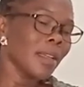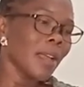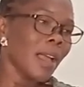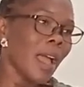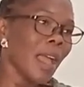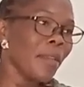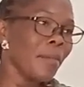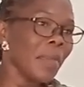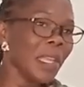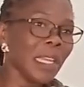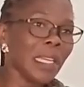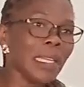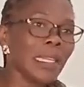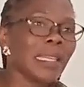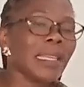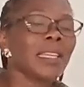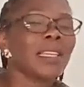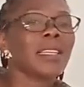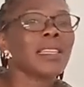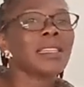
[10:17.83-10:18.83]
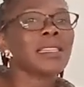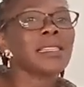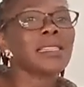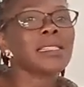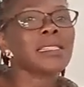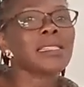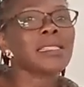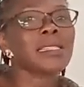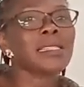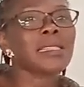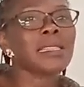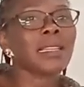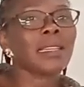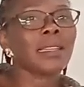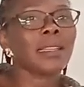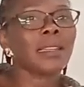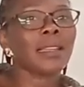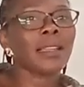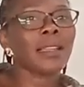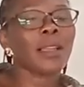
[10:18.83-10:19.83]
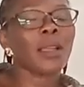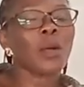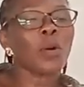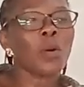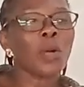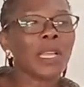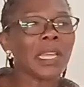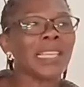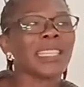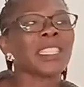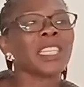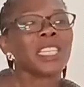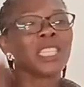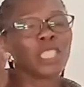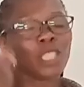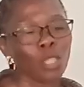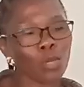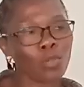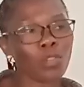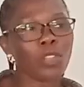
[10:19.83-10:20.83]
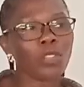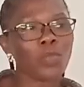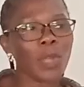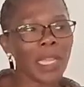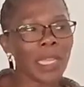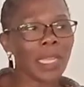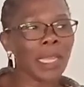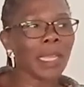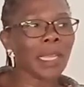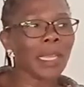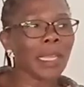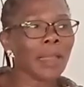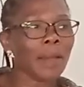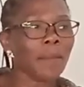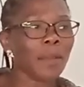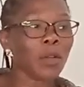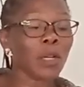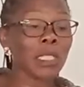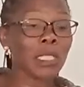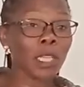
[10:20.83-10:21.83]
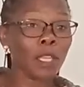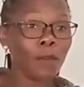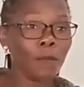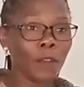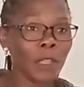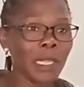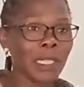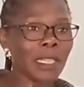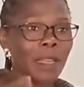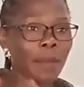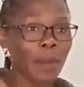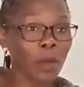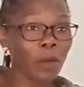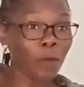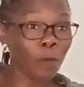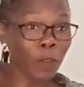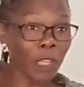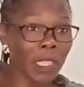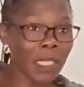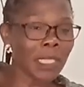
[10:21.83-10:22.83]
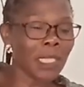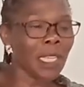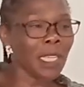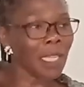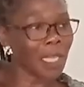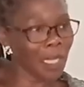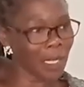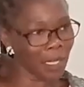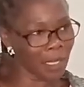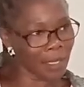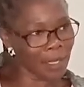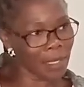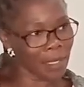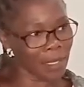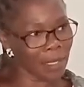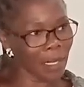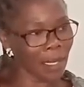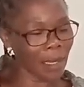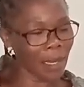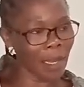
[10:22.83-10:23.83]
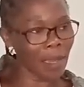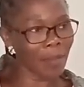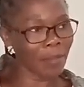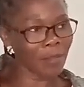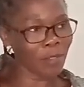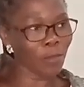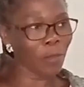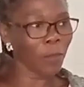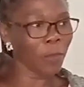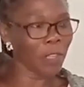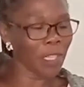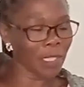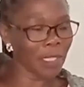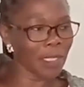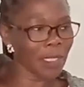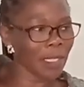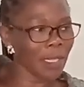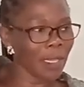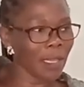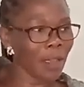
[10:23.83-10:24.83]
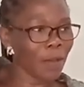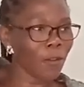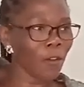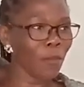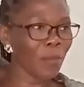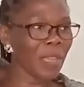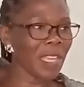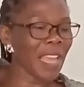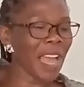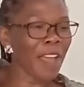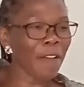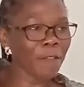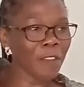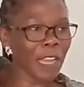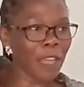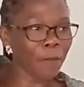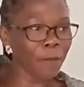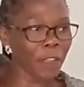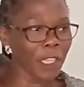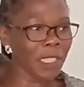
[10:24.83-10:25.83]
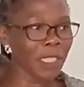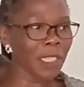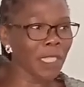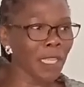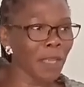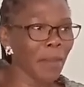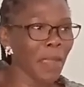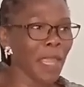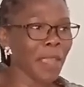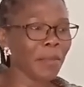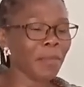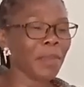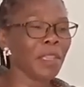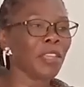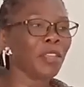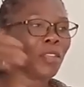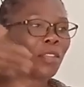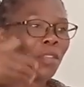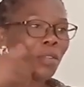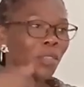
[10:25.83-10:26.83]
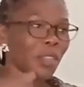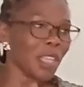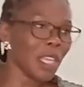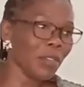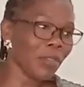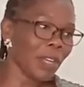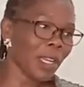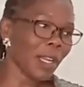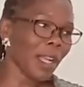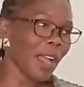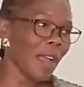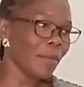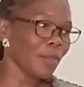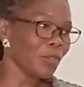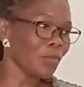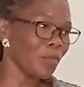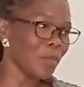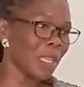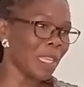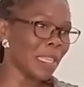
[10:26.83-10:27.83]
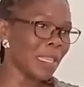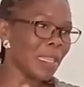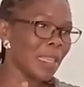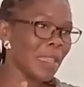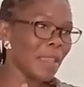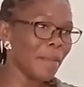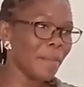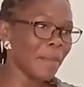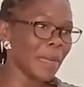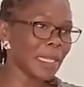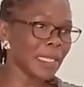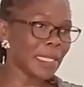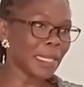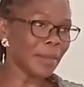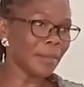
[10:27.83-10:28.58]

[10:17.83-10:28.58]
I mean, okay, is it still not working? Because if it's about fixing, it's him to fix. For me, after fixing, maybe then you can come to me, madam.